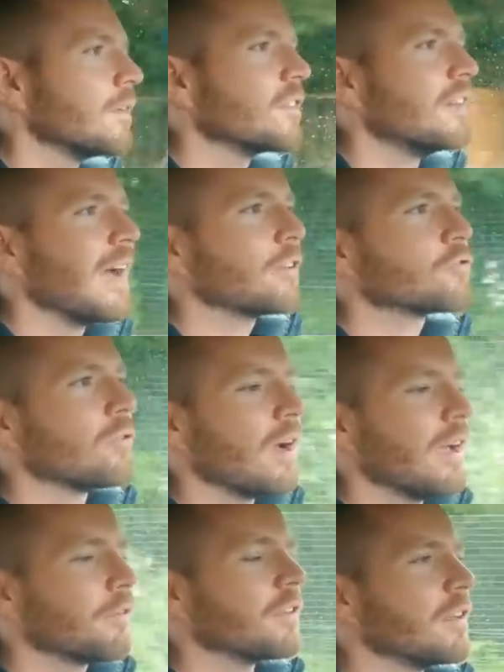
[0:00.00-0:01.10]
It's the next
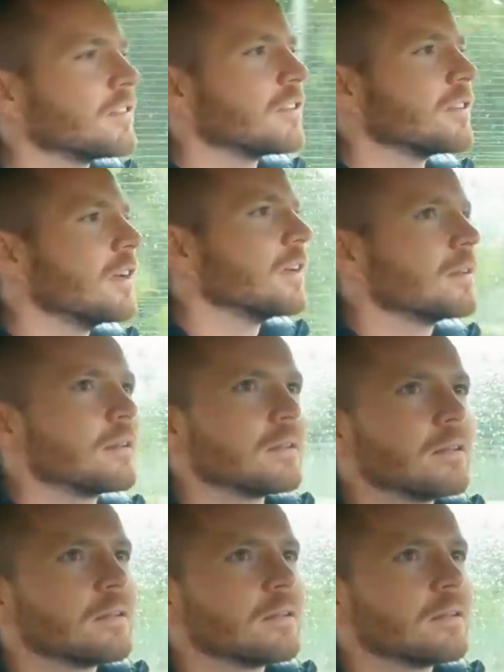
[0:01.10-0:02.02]
right after this, isn't it?